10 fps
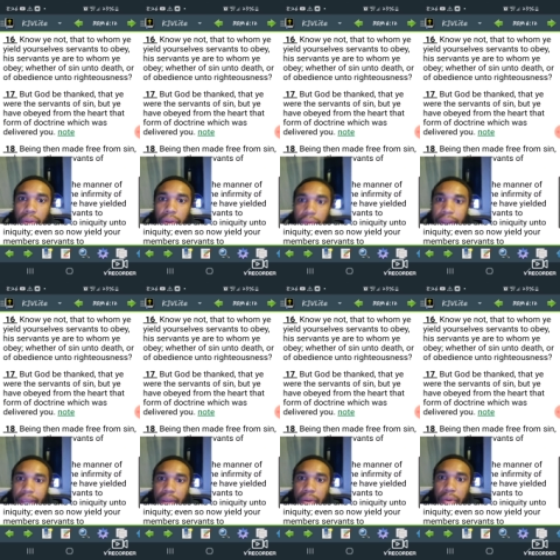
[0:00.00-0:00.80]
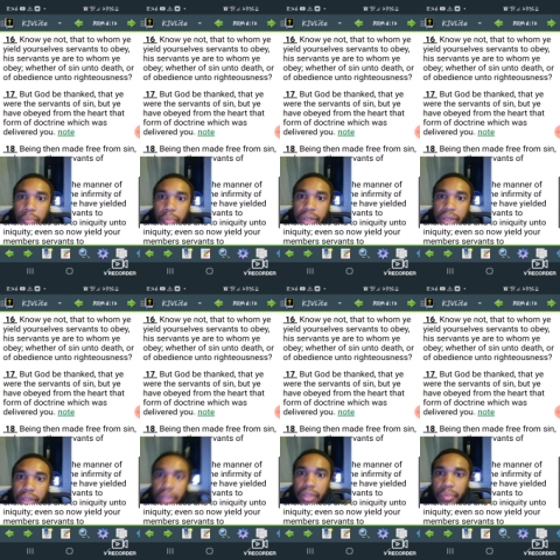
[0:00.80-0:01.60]
All right, but
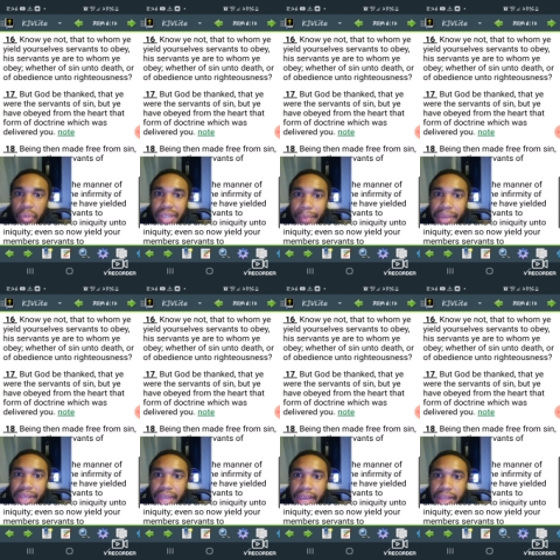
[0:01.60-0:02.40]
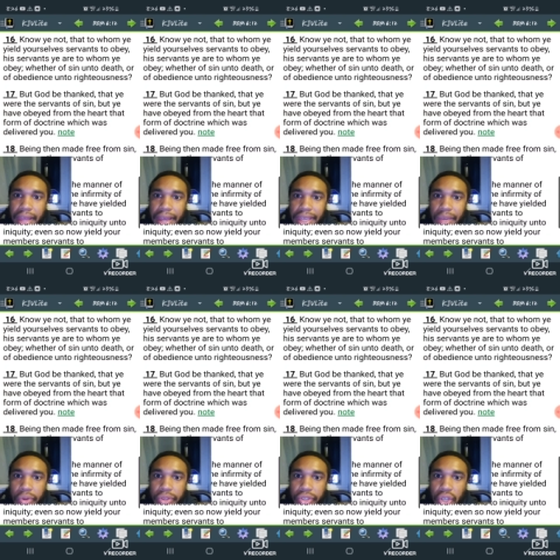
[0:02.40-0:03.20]
the Most High be think that ye
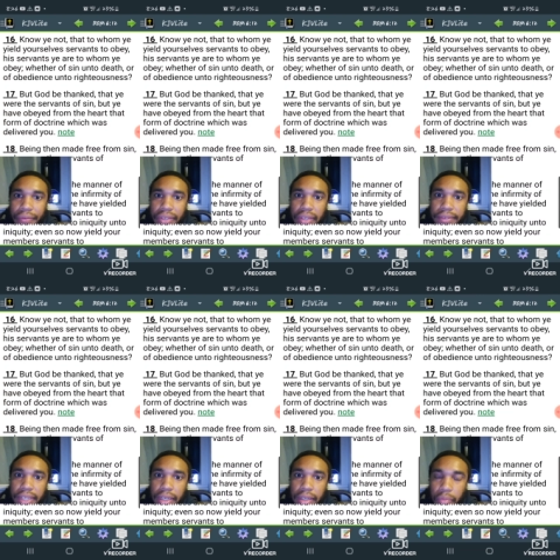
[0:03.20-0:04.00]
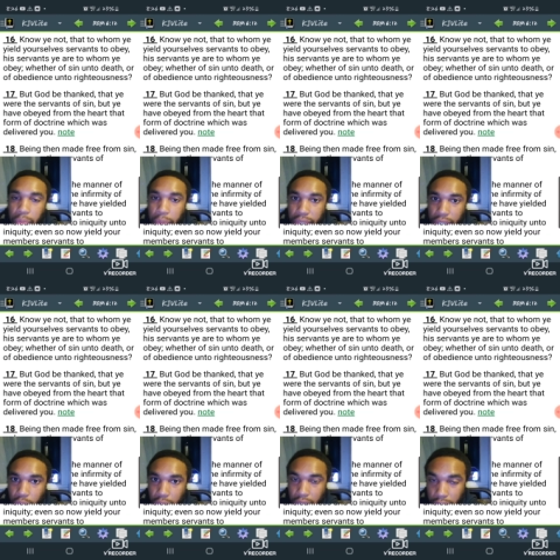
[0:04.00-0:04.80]
were the servants of sin when we was in the
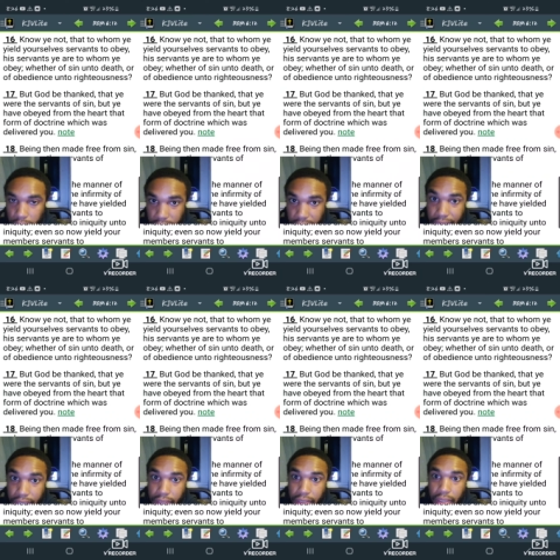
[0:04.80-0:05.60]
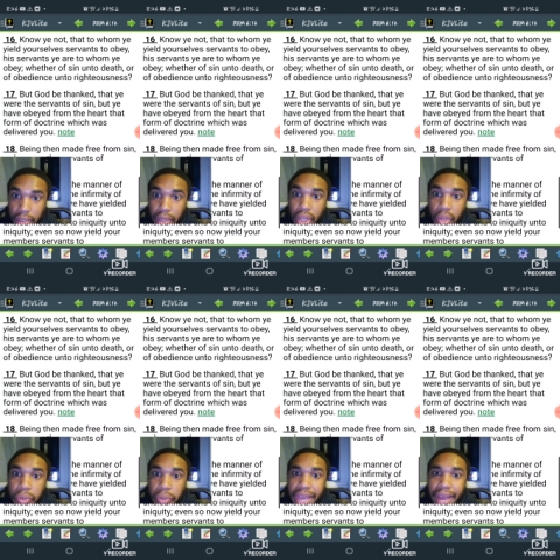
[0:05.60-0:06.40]
world when we was niggas,
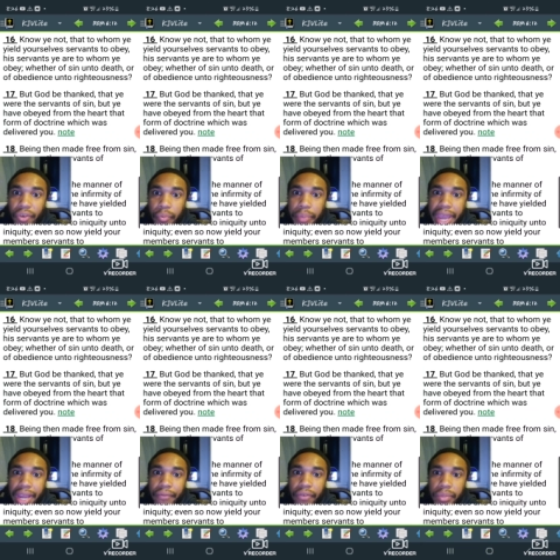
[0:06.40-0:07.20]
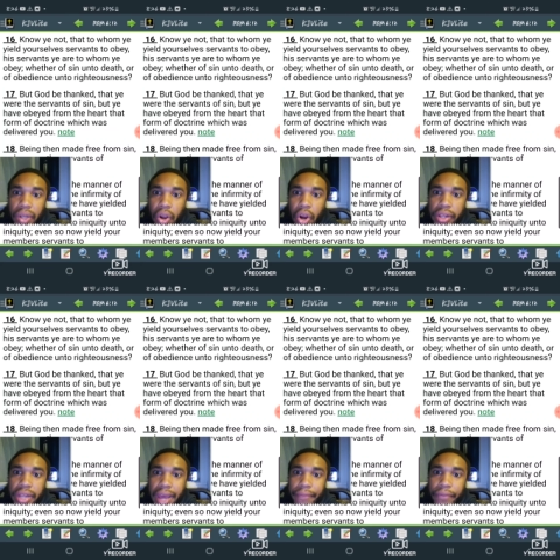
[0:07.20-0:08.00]
but ye have obeyed from the heart
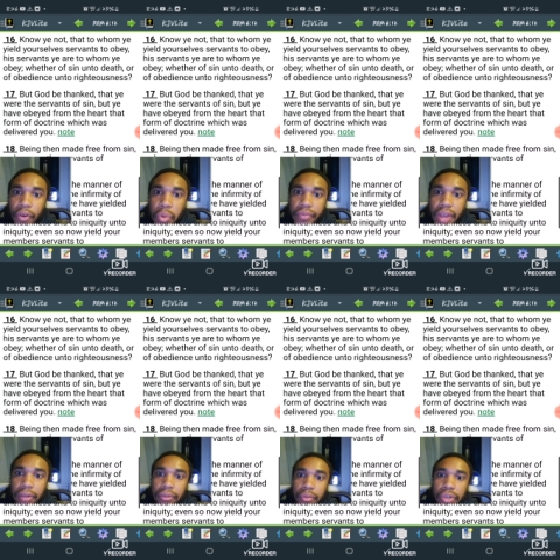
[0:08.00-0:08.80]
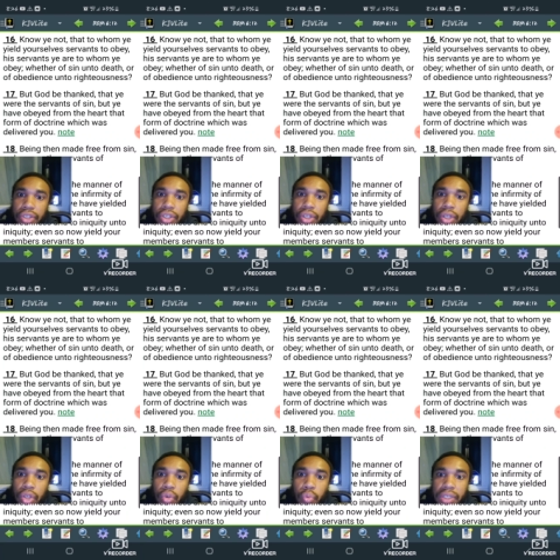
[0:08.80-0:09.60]
that form of doctrine which
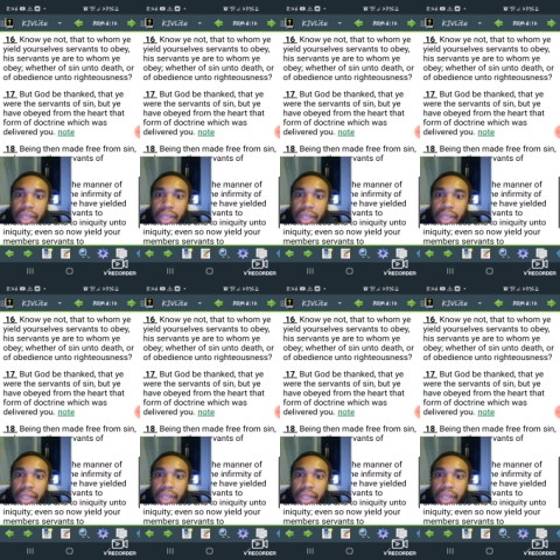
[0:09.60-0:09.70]
was